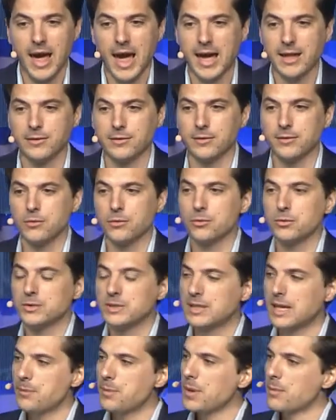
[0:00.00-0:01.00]
And
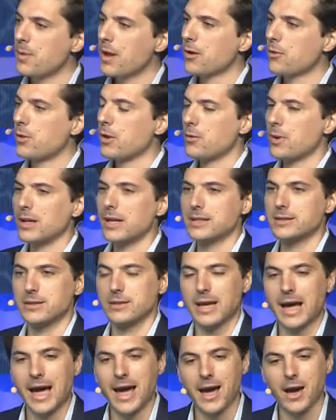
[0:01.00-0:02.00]
stepping back, we realized,
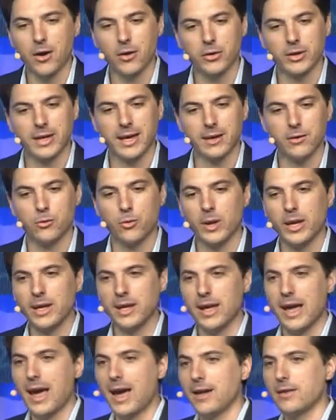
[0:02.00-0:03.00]
how can
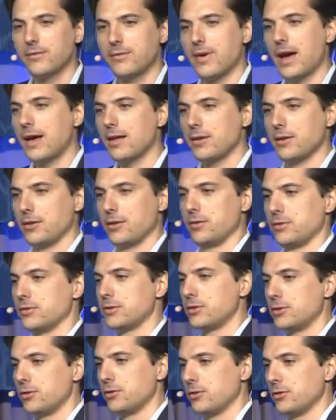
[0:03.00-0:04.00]
we add value
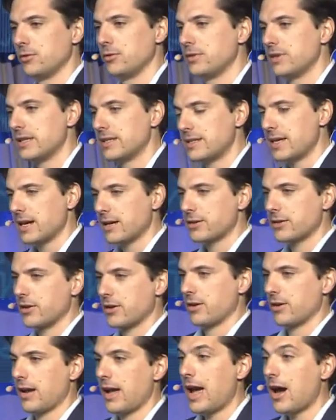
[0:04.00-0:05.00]
to this
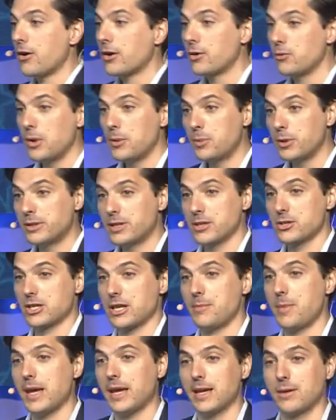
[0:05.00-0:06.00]
sector? How can we
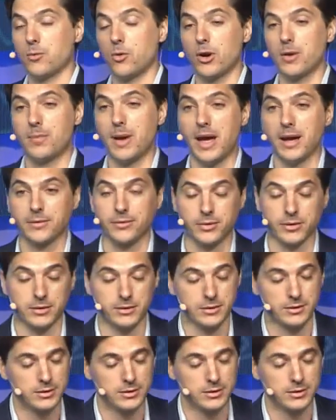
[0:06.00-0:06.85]
potentially make it more impactful?